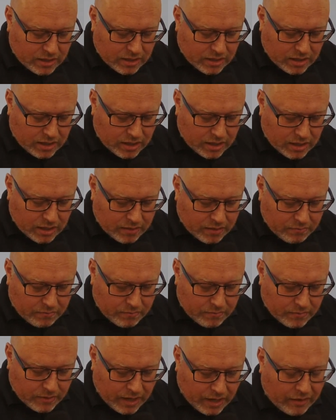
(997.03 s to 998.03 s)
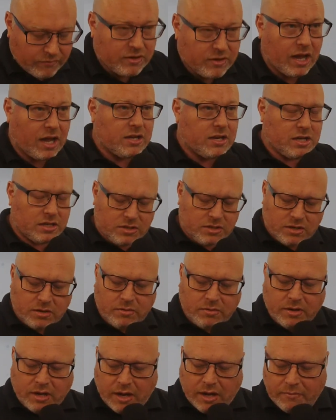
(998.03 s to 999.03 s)
have callous. I don't
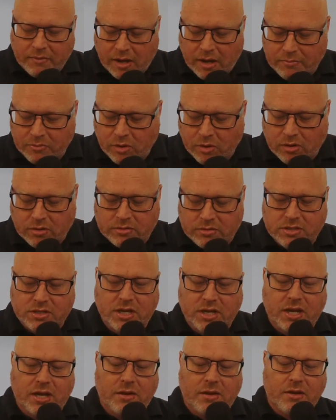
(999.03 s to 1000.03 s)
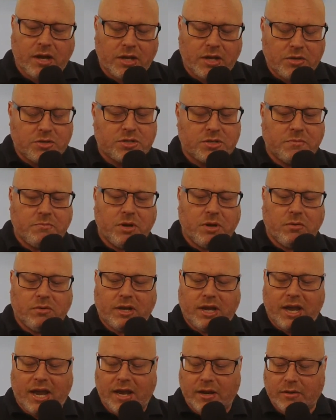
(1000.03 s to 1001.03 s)
know. I used to milk
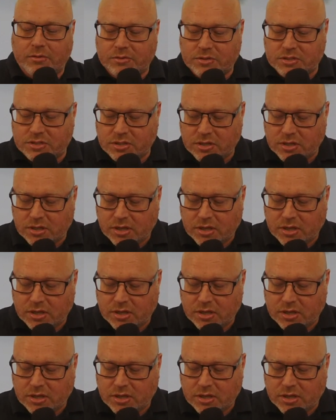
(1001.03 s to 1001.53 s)
cows.